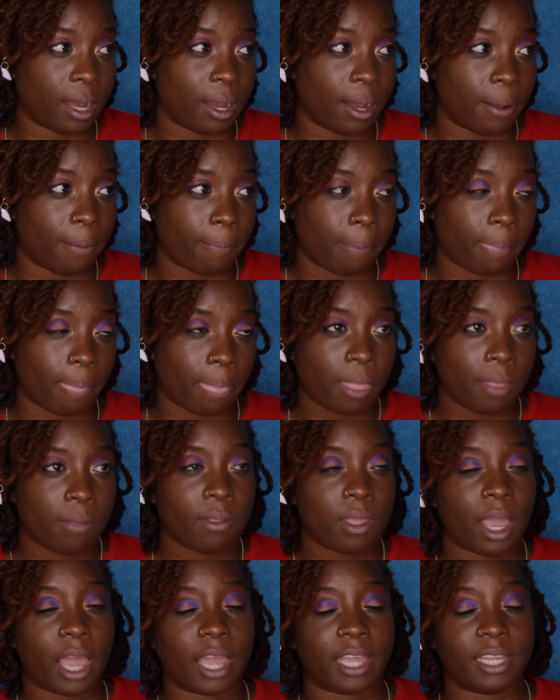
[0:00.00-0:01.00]

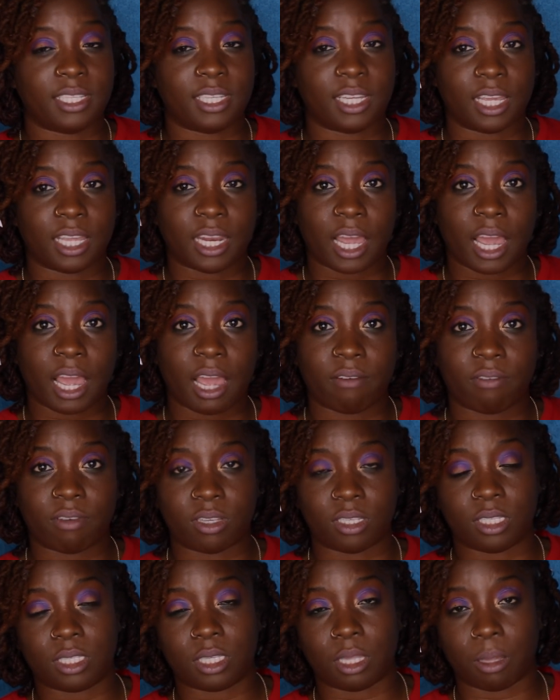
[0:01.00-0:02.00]
I did have
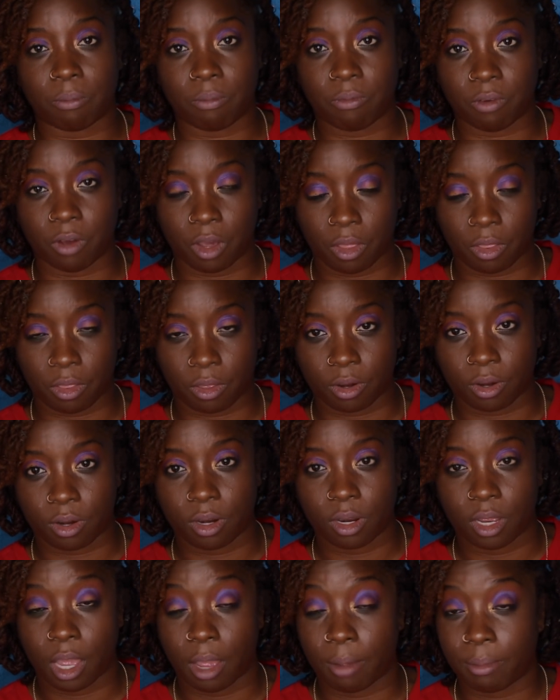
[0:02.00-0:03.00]
a
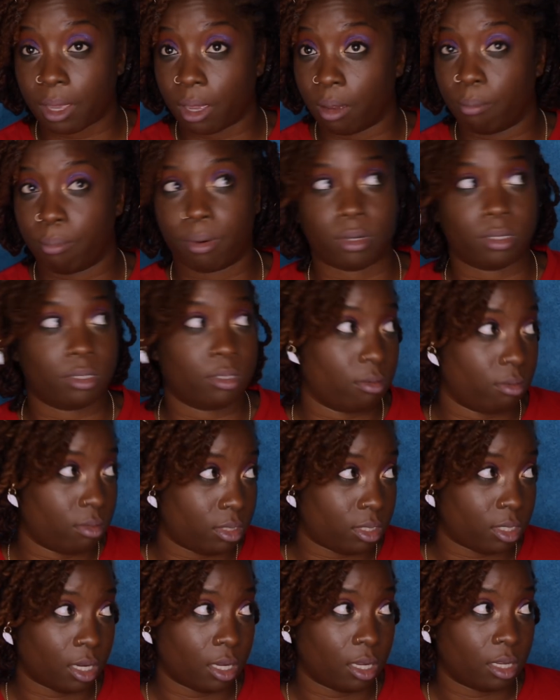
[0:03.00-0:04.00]
stepfather. I'm getting personal
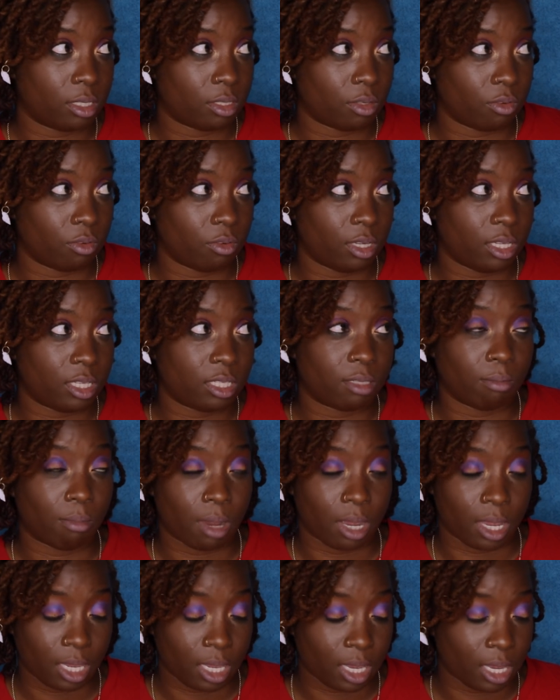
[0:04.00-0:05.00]
with y'all, so this
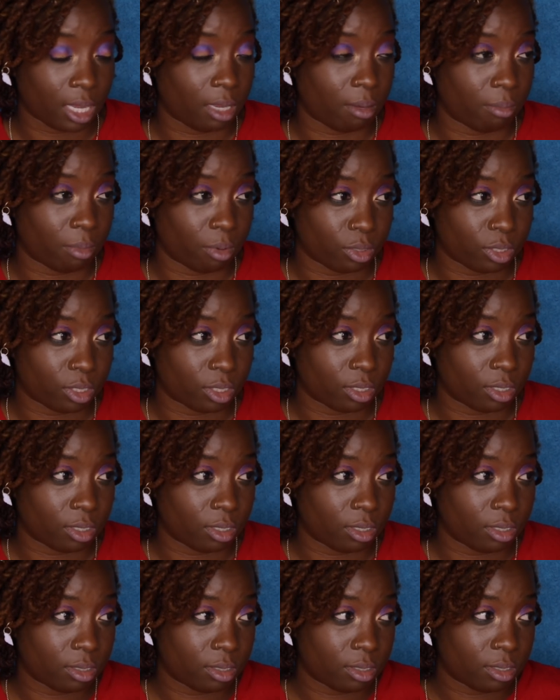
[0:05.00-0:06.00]
might get
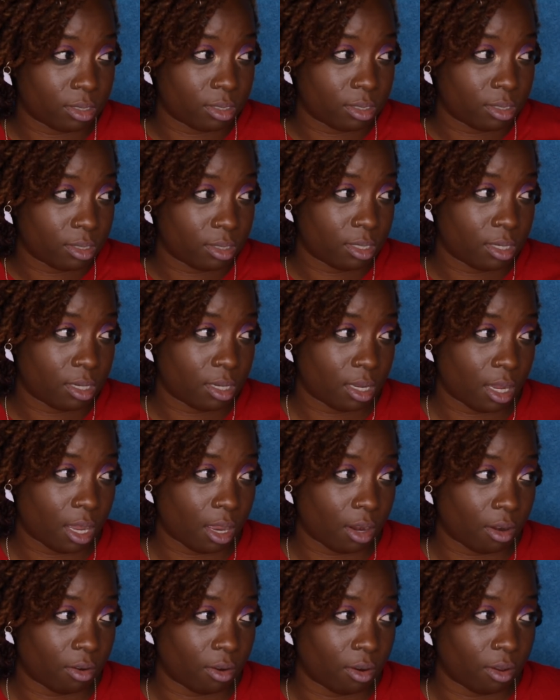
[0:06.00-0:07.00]
emotional.
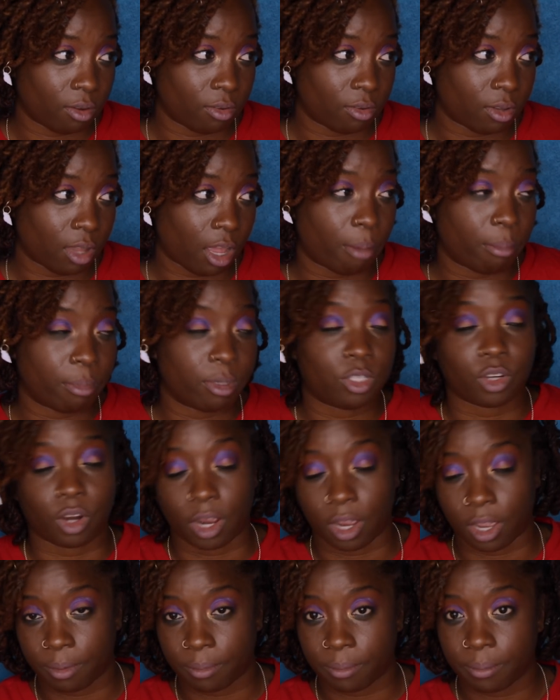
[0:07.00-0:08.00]
I don't know, I'ma
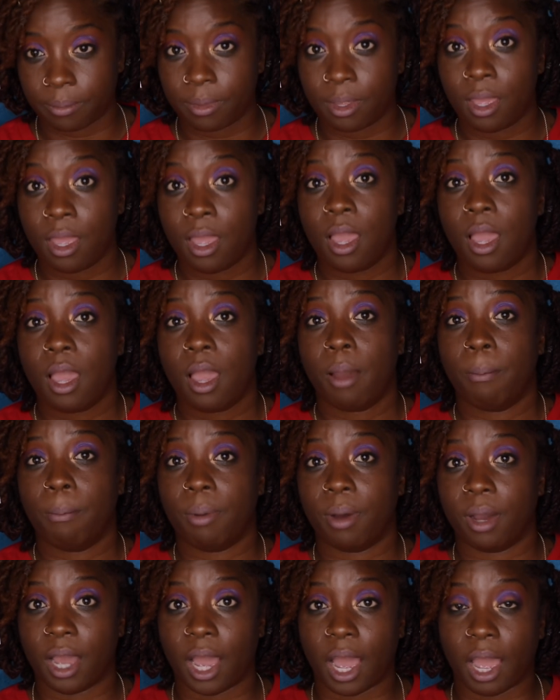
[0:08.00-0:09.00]
try.
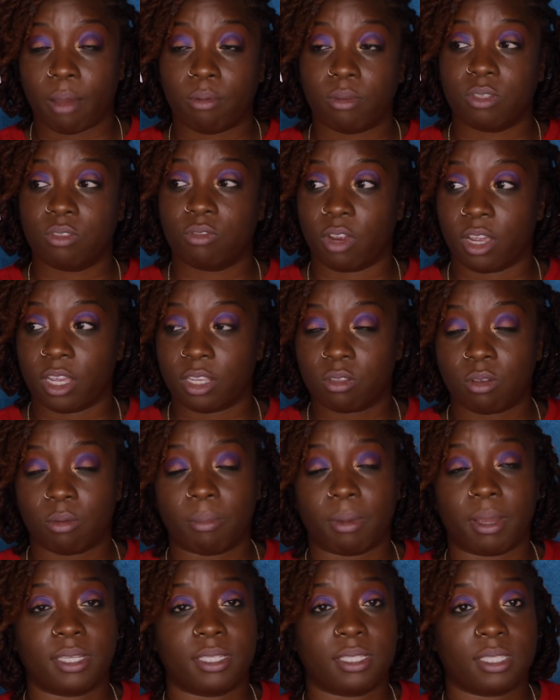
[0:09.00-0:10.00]
But I was raised with
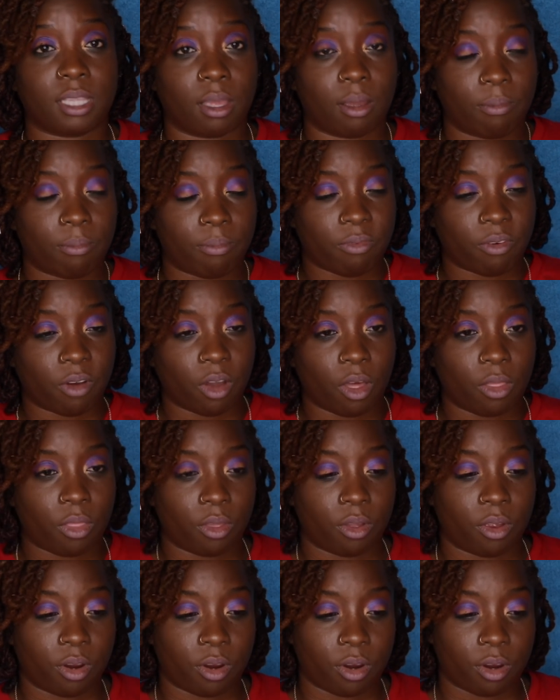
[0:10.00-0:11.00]
my
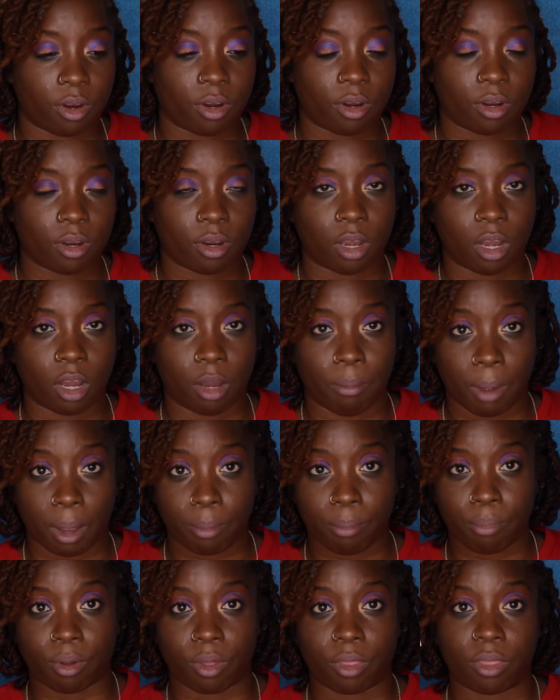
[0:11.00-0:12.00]
stepfather,
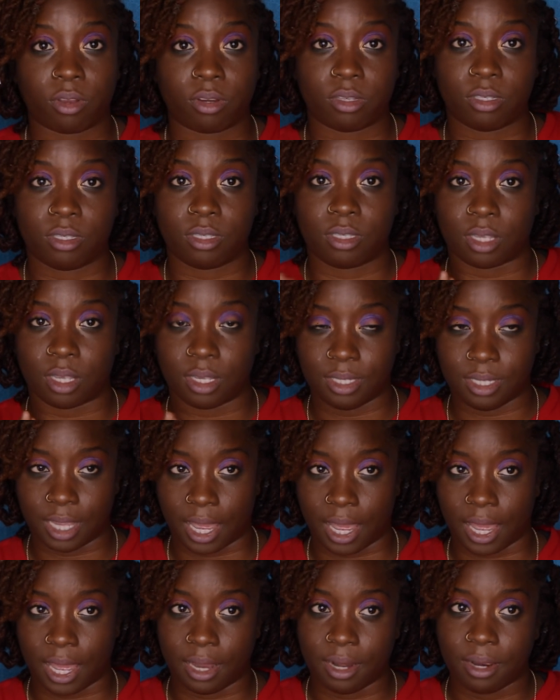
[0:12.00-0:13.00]
my brother's
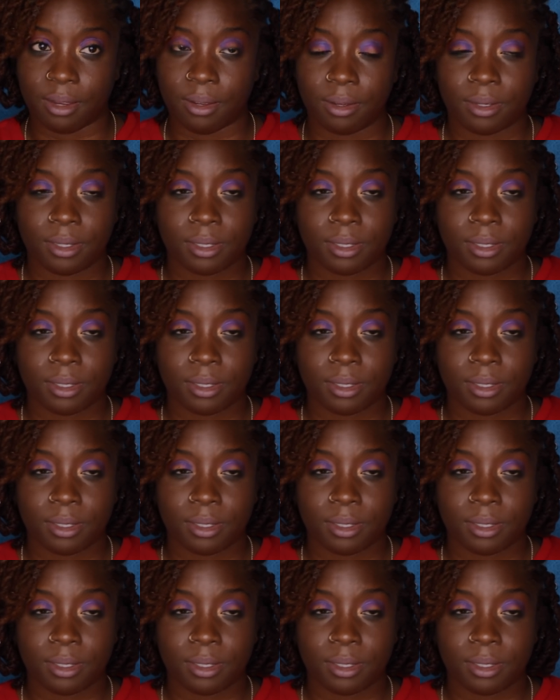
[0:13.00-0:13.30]
dad.